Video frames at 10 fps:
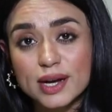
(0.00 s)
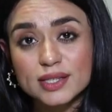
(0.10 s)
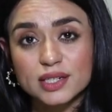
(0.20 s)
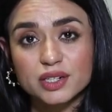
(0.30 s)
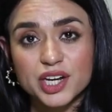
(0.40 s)

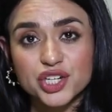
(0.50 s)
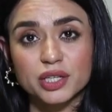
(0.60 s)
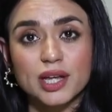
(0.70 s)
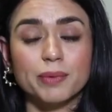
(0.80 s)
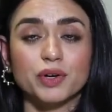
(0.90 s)

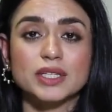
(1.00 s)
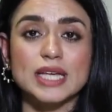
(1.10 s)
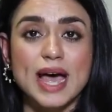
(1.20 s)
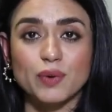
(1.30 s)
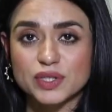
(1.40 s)
consideration tha because
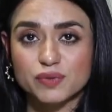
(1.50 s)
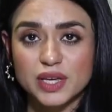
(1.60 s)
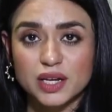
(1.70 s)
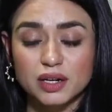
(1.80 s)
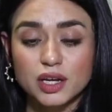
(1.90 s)
I was
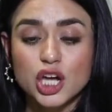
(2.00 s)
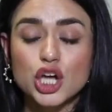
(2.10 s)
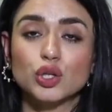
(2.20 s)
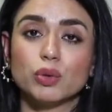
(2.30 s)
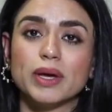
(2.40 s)
vegan,
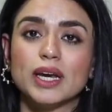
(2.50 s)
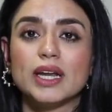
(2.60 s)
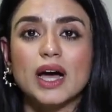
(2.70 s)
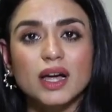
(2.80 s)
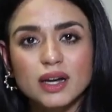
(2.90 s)
to mere
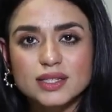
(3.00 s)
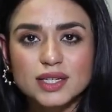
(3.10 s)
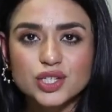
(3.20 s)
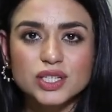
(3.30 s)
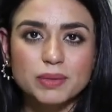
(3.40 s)
liye alag
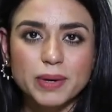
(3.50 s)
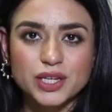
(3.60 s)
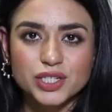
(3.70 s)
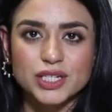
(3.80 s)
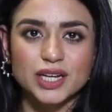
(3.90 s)
se cheeze
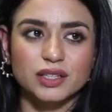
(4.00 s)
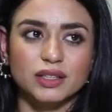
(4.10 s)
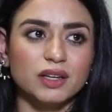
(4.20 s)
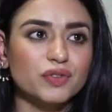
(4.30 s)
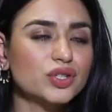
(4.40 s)
bheji jati
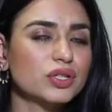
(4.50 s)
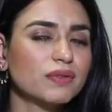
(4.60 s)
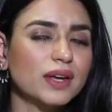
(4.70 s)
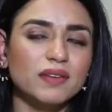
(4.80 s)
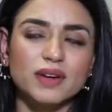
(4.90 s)
thi, which is
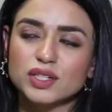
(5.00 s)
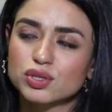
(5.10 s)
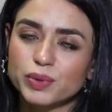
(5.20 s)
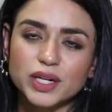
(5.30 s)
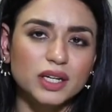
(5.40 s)
very very
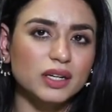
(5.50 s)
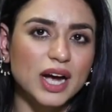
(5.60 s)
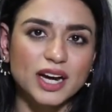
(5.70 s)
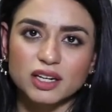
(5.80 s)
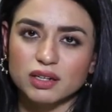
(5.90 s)
sweet and
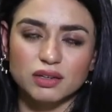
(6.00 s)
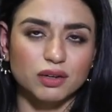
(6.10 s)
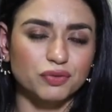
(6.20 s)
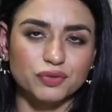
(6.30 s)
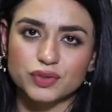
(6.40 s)
kind
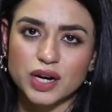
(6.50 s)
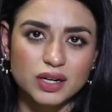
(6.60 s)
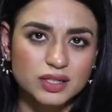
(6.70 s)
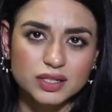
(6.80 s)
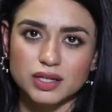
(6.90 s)
of
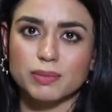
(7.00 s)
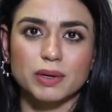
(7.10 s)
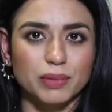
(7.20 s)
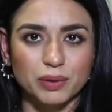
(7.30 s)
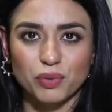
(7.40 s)
Colors team
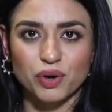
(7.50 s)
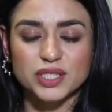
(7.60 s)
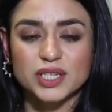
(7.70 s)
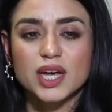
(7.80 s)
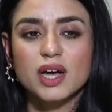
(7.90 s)
and Big
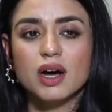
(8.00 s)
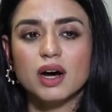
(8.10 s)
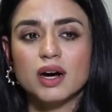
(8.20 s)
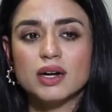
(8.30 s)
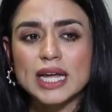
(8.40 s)
Boss.
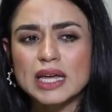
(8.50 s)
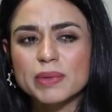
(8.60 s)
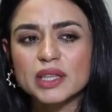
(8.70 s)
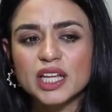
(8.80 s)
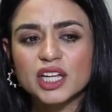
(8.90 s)
Nahi
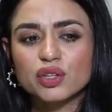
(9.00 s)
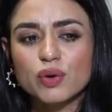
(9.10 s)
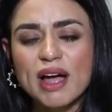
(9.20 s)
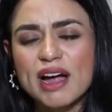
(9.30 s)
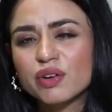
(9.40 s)
milta tha to
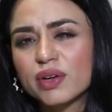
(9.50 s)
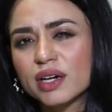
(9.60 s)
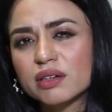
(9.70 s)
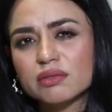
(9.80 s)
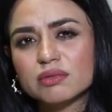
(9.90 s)
I had to
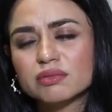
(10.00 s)
get